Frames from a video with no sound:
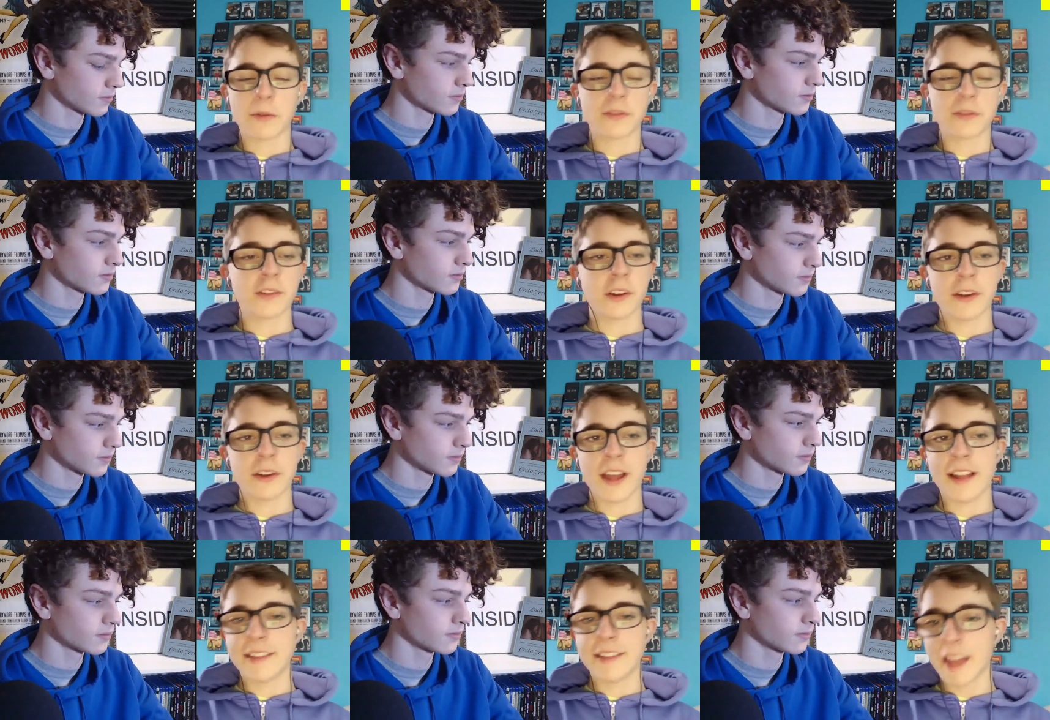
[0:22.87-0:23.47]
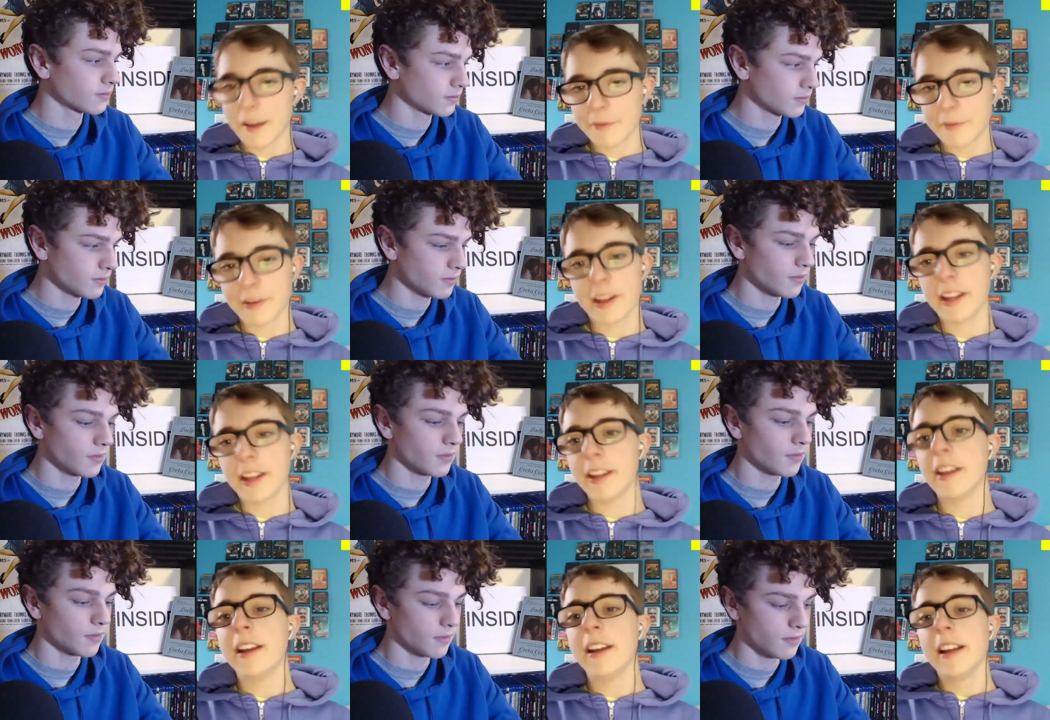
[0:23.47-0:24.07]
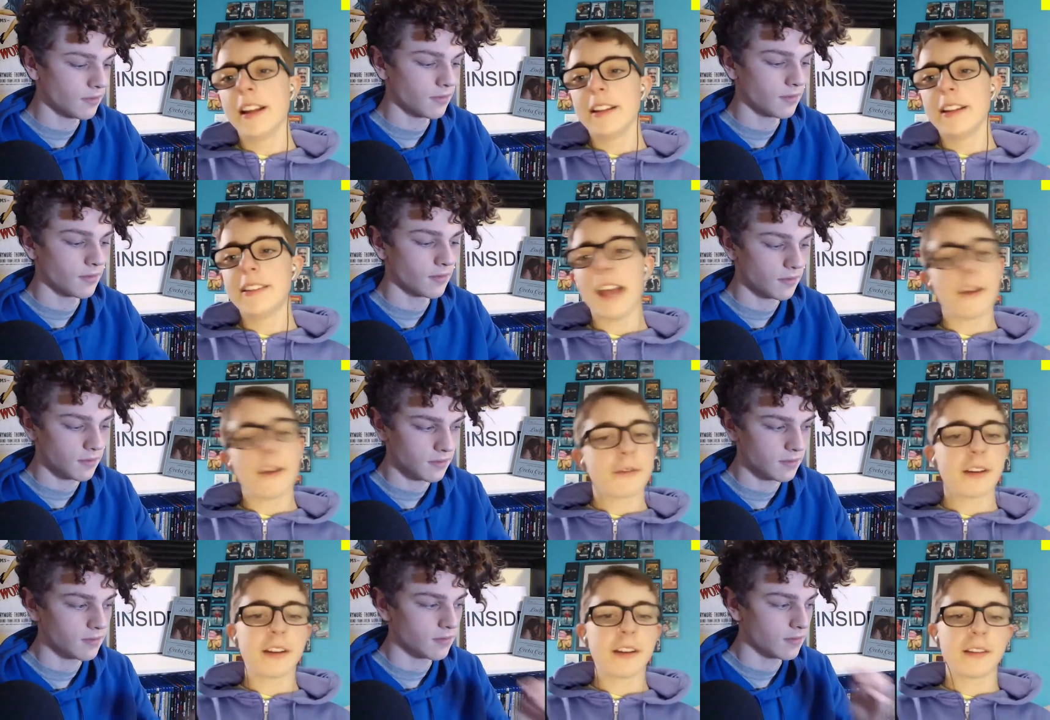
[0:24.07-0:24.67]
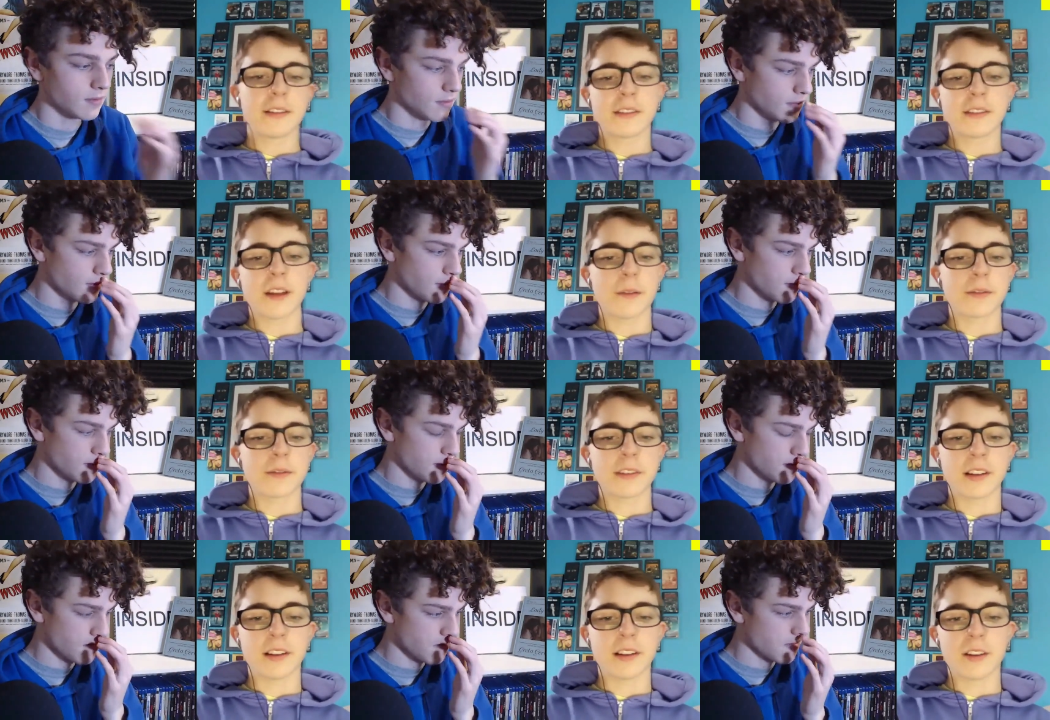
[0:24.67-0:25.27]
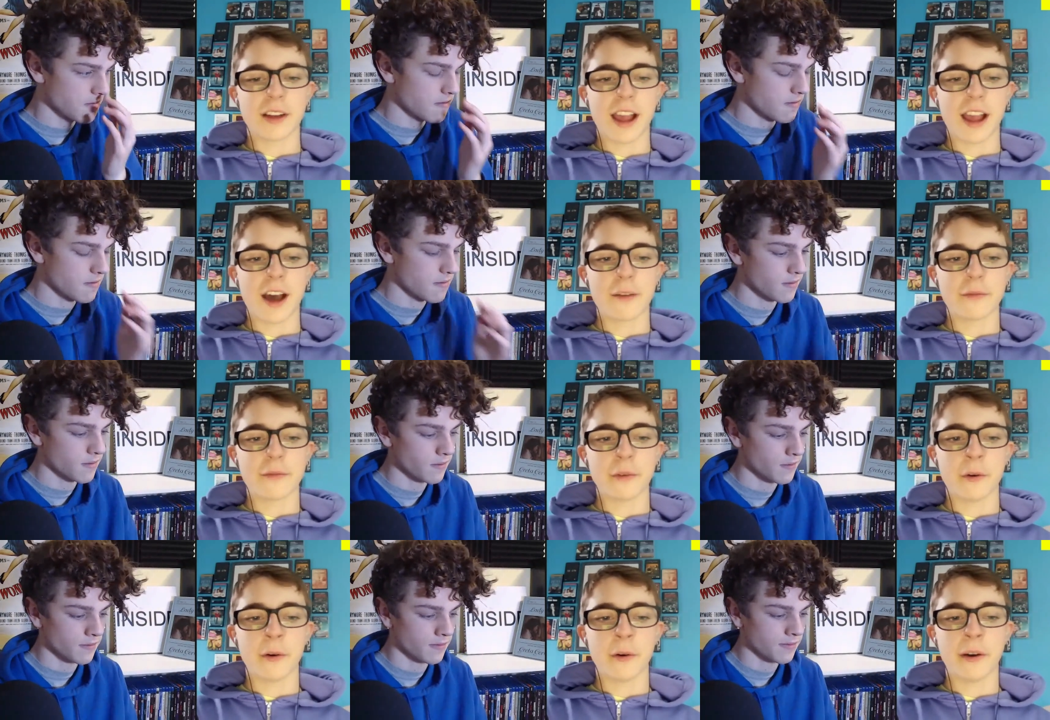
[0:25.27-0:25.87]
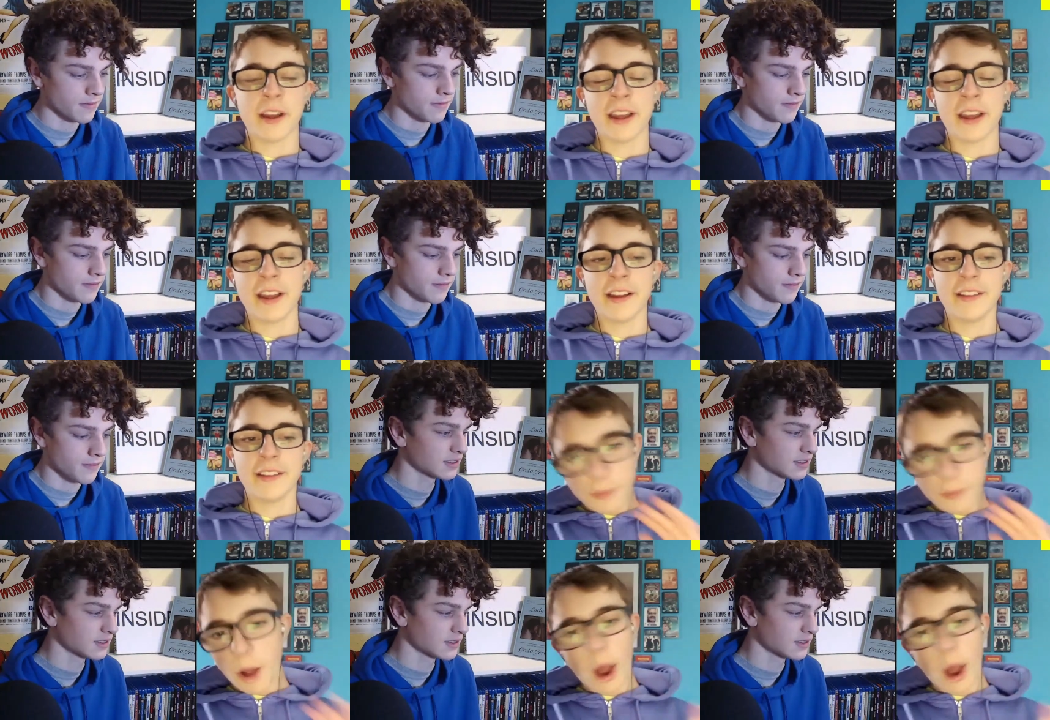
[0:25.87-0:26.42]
Speaker 1: So yeah, definitely, definitely stuff to look out for here.